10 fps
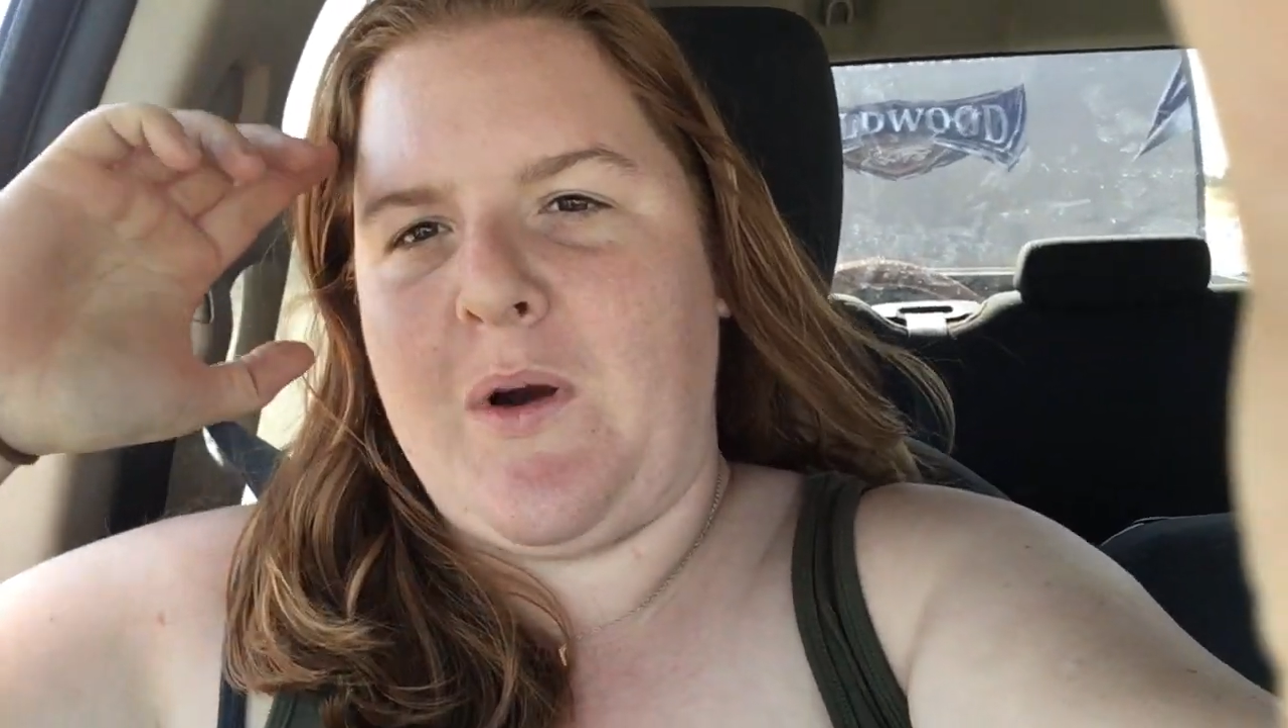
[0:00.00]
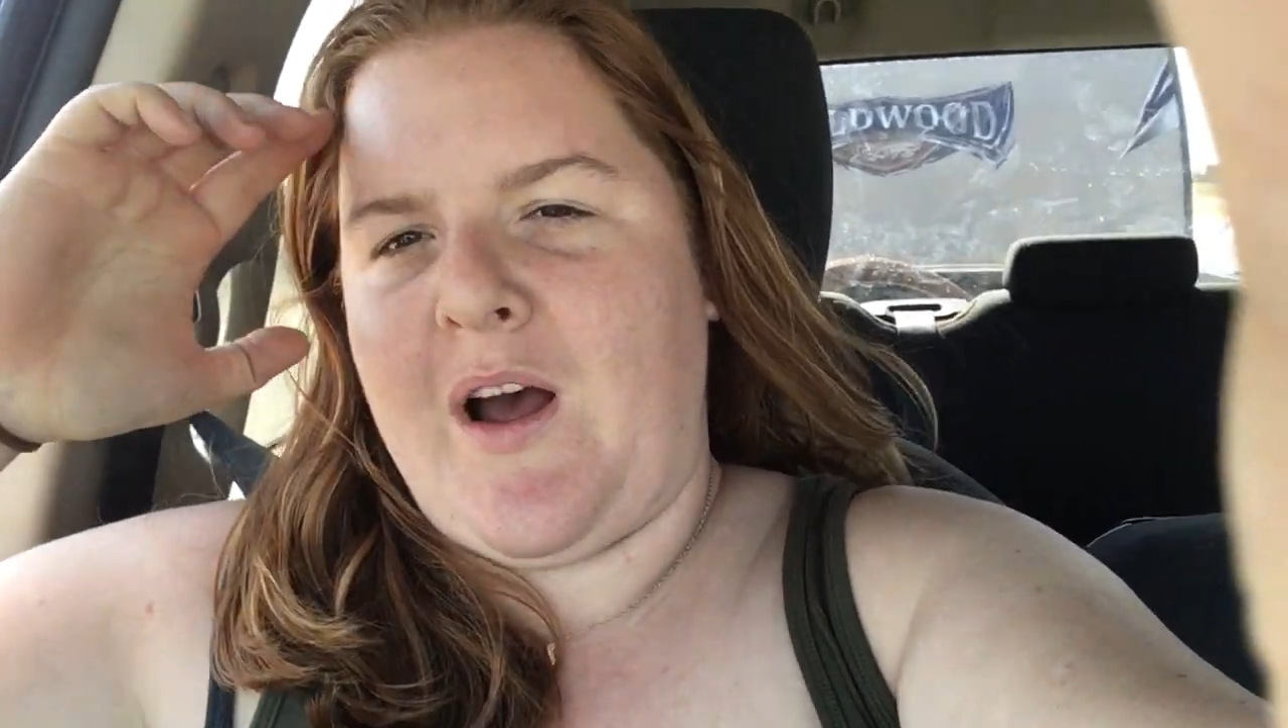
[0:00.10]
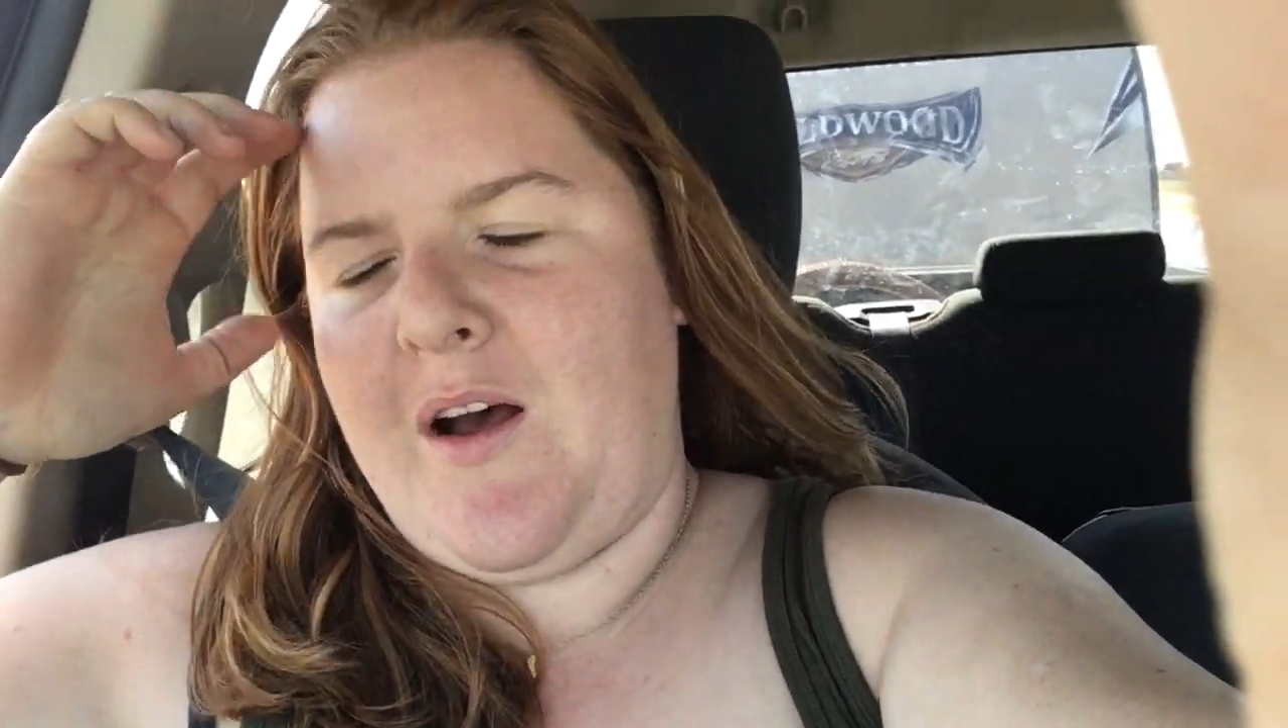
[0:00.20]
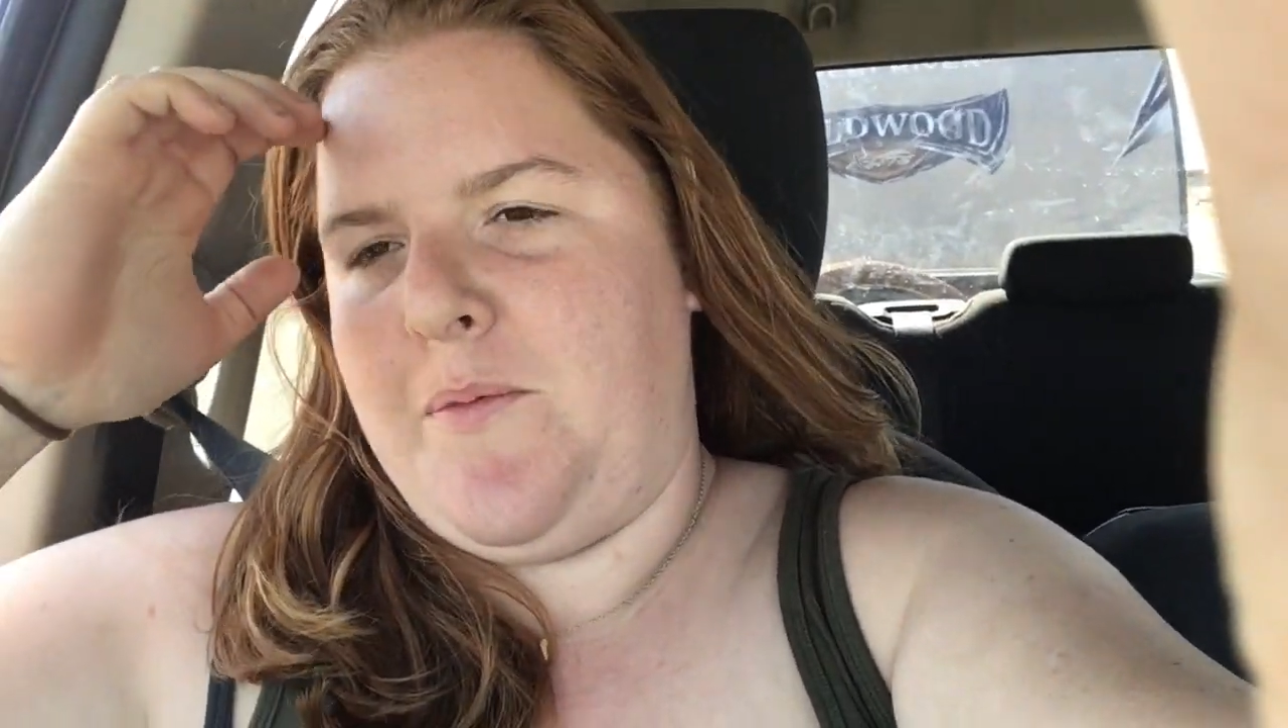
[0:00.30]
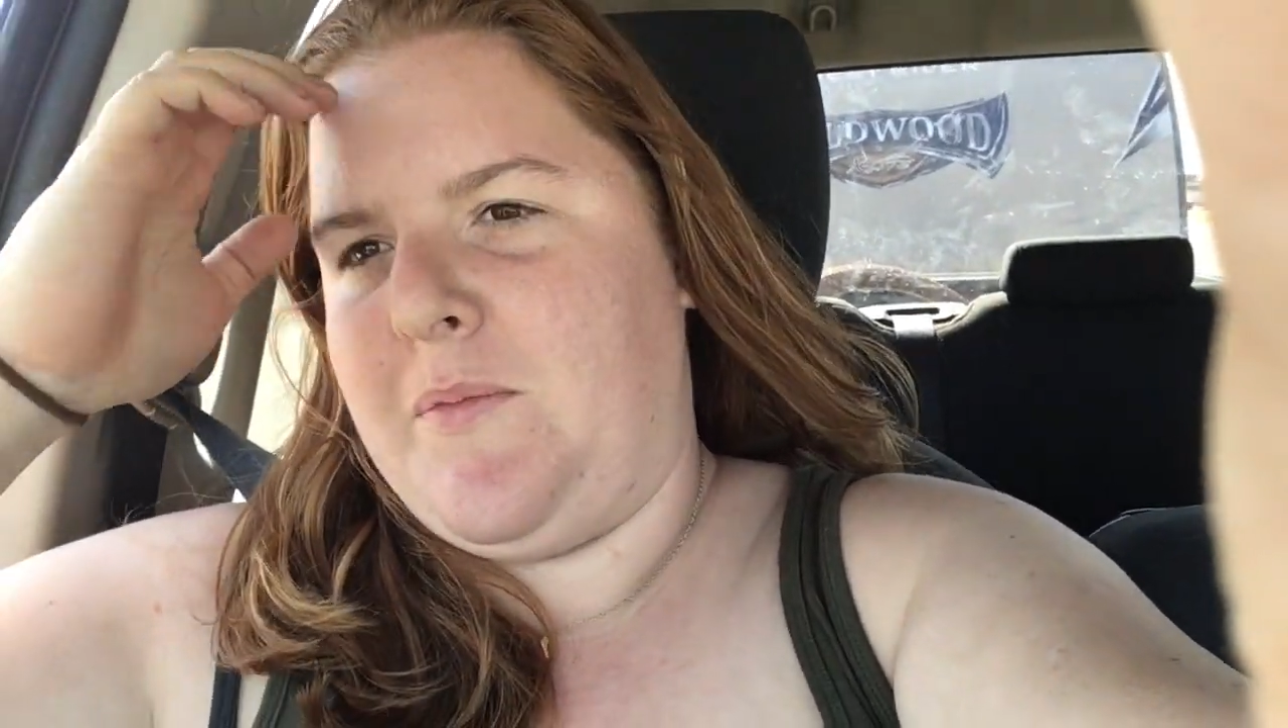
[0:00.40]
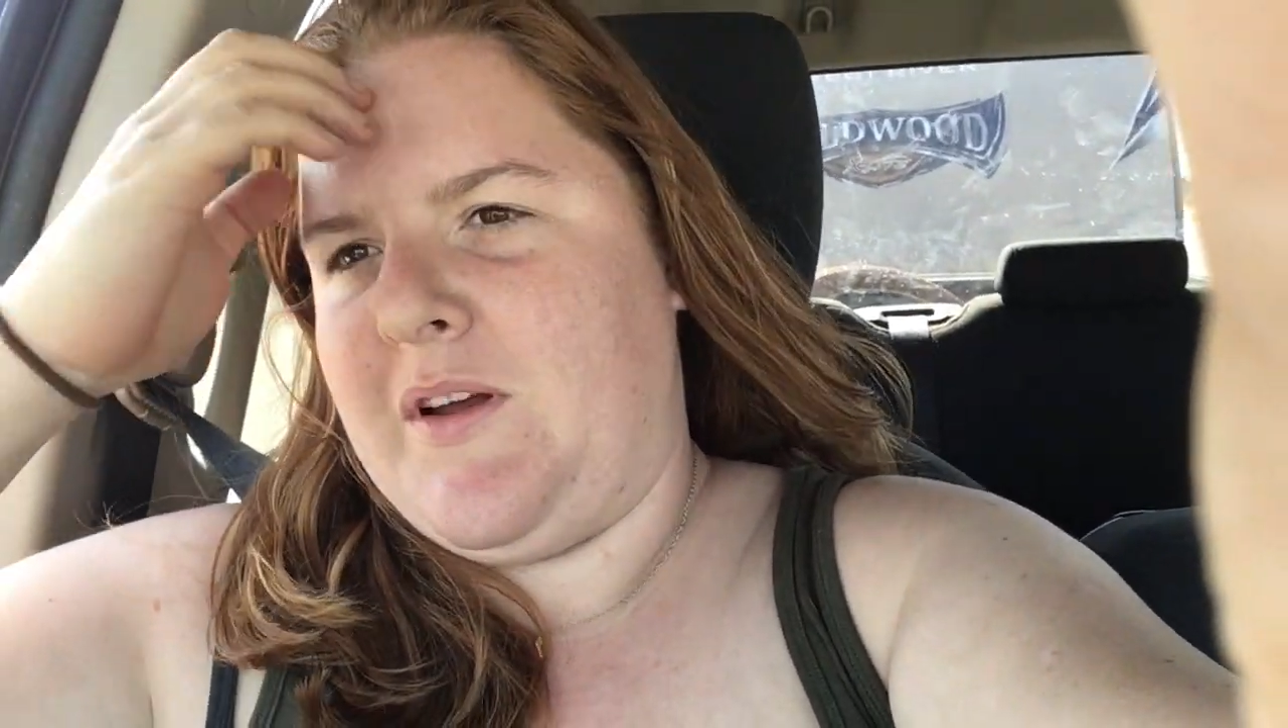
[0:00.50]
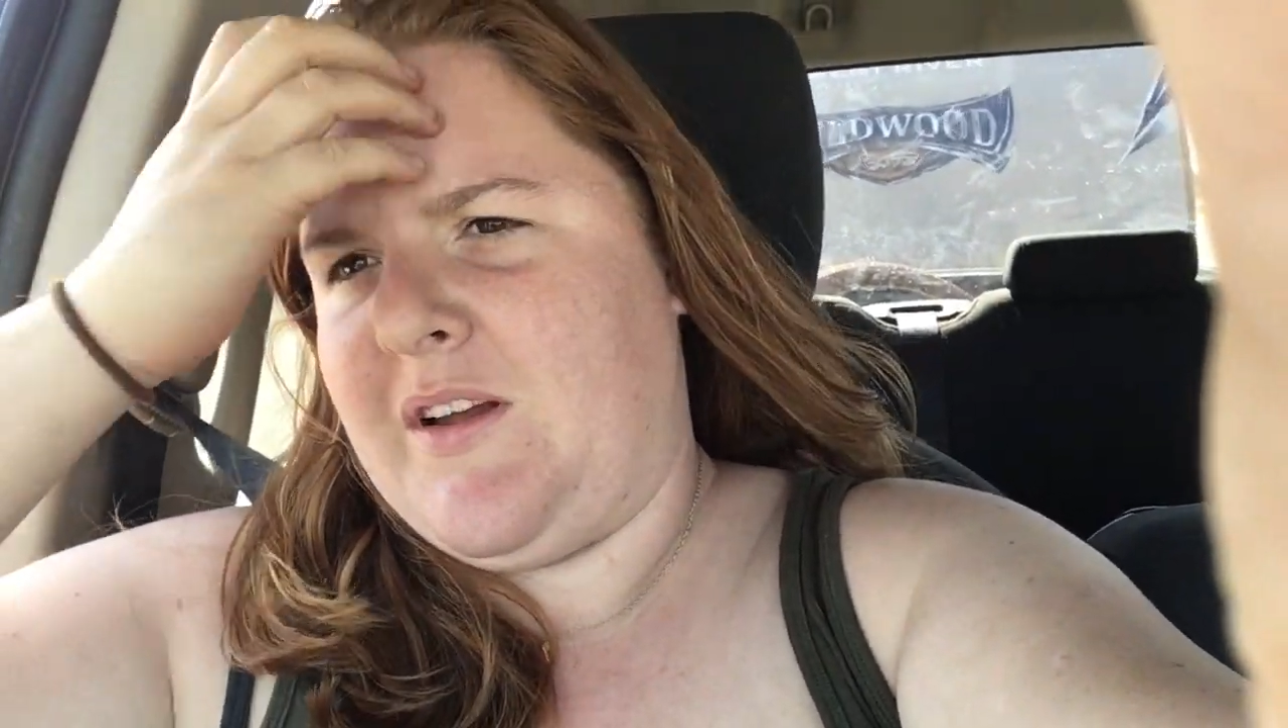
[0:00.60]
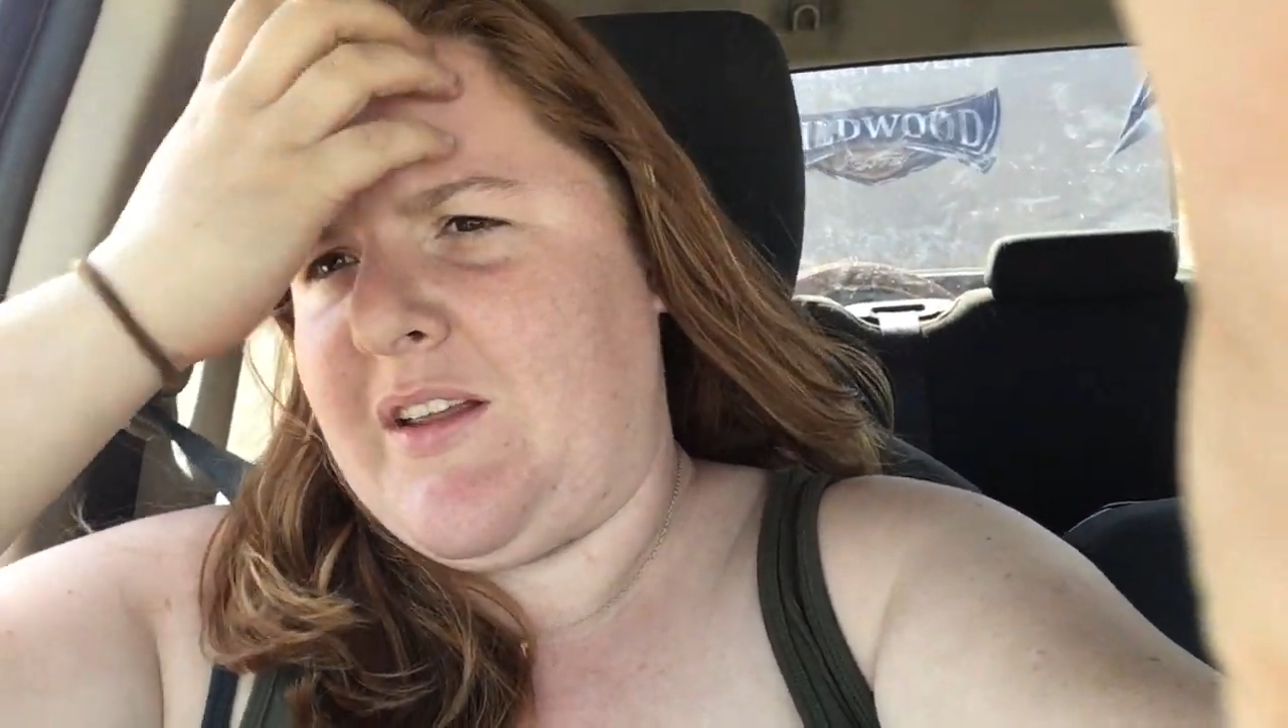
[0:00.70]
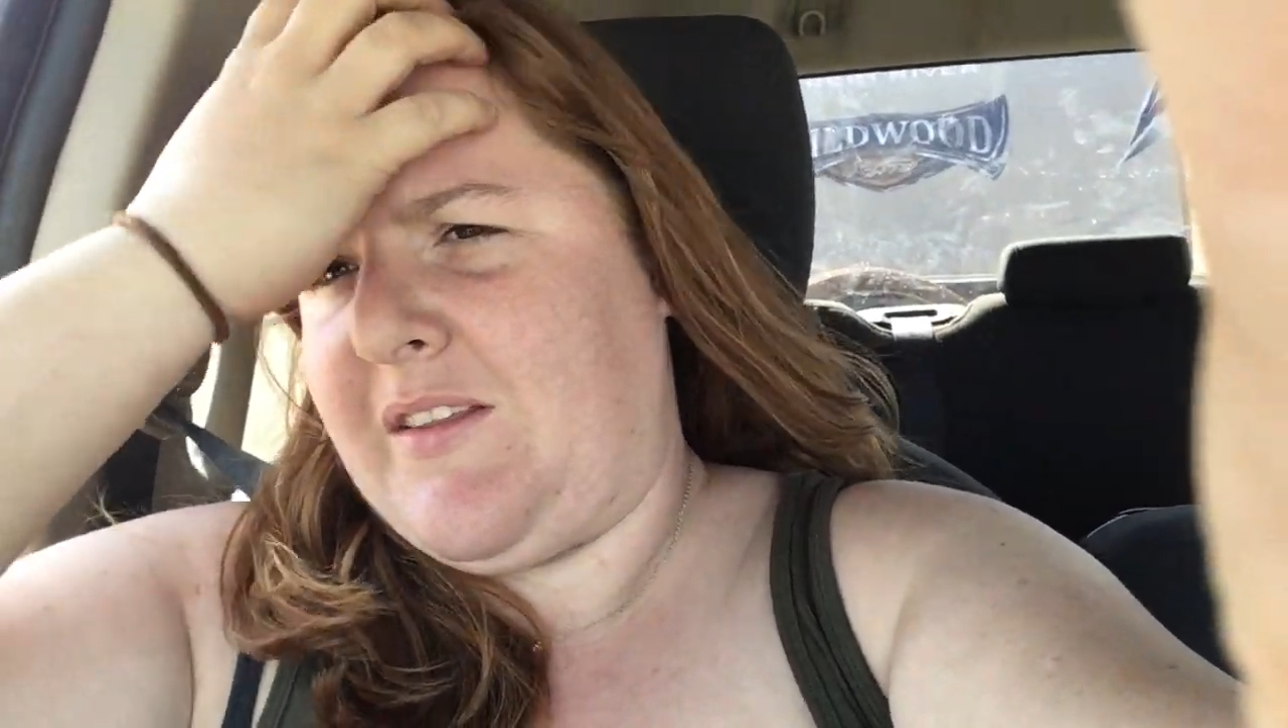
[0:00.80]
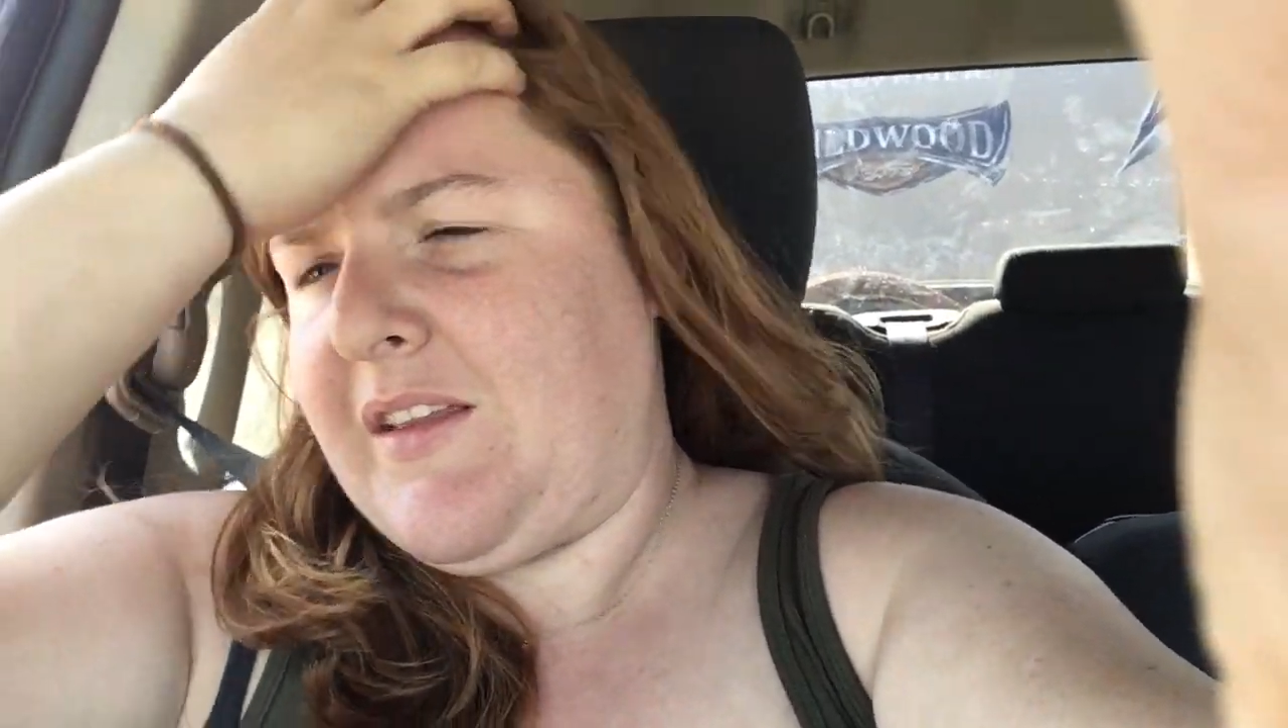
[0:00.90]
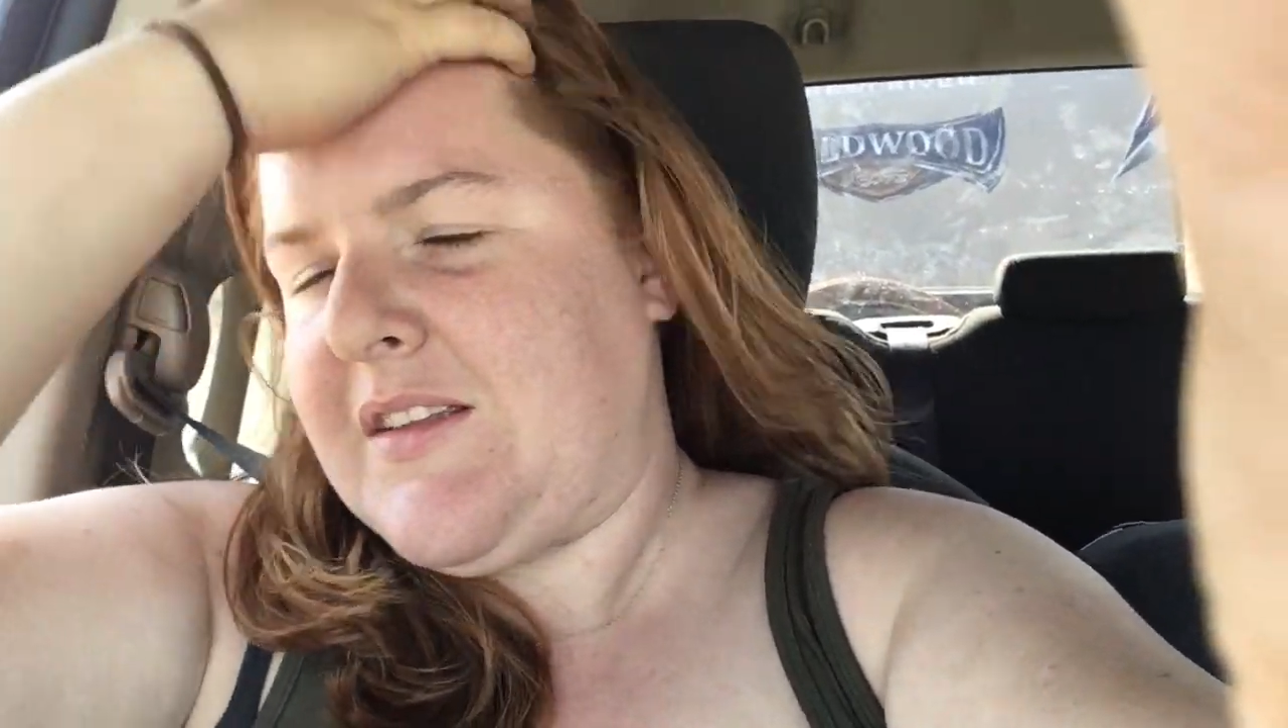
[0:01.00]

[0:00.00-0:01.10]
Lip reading: I think